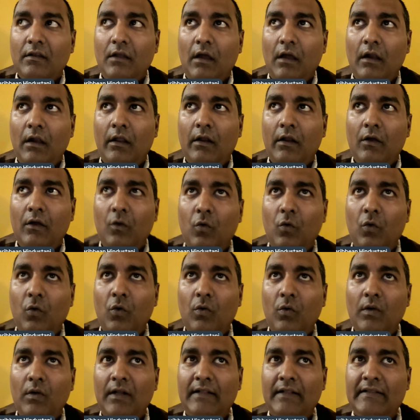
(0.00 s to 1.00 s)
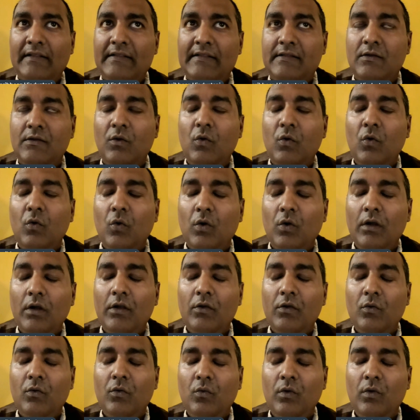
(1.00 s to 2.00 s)
a lot of
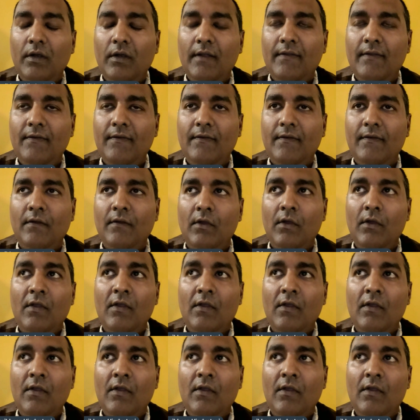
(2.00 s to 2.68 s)
old words